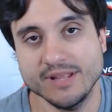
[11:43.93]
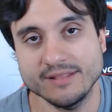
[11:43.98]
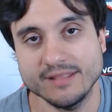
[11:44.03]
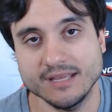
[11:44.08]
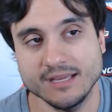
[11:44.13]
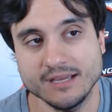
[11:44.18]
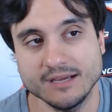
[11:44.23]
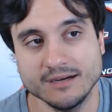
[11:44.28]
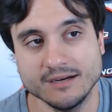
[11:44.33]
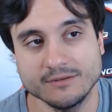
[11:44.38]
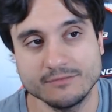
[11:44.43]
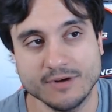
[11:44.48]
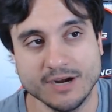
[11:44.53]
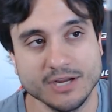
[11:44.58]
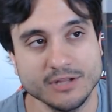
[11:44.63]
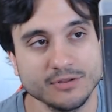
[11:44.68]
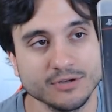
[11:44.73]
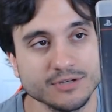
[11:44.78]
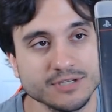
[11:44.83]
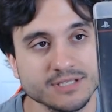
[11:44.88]
the
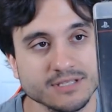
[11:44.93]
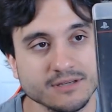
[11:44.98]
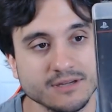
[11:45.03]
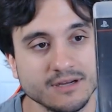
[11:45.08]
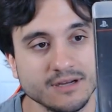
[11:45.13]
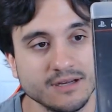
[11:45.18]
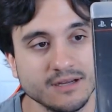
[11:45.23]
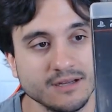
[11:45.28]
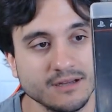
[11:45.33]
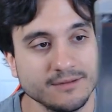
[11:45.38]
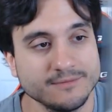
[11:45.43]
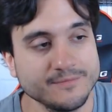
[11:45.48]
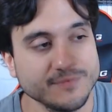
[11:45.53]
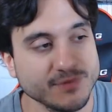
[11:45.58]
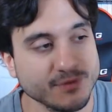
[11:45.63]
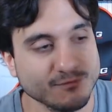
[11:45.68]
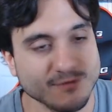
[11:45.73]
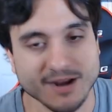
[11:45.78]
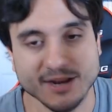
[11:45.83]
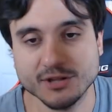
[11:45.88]
regular
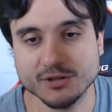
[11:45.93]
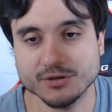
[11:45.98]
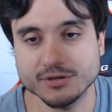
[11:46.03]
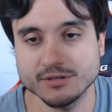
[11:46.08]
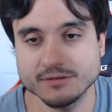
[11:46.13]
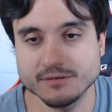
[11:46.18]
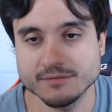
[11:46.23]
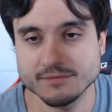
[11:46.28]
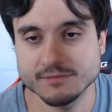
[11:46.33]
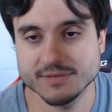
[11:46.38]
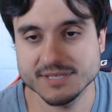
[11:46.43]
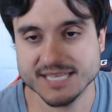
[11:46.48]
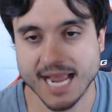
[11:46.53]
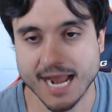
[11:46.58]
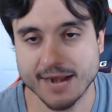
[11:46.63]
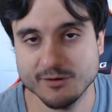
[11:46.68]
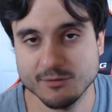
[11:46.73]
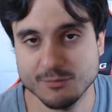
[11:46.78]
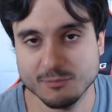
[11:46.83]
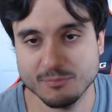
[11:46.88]

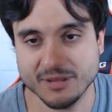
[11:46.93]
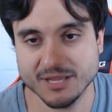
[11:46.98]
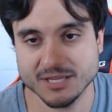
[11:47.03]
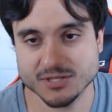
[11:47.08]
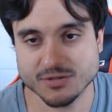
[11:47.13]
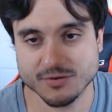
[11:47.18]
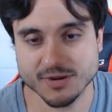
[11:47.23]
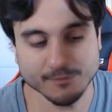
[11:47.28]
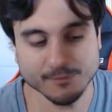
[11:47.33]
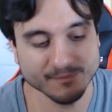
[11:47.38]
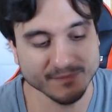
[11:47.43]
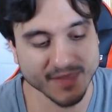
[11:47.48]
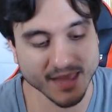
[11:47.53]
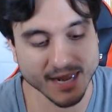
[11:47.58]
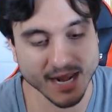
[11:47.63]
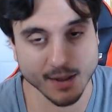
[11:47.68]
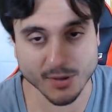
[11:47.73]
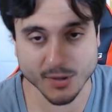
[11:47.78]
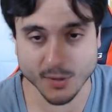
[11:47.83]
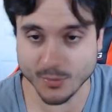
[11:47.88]
Skyrim on PS3, and
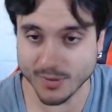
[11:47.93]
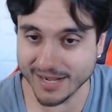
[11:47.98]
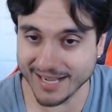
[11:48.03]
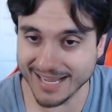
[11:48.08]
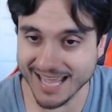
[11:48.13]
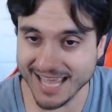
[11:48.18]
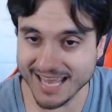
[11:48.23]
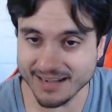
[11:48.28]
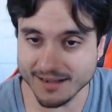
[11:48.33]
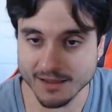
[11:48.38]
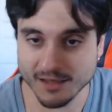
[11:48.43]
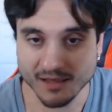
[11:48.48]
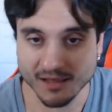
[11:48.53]
now I own it again.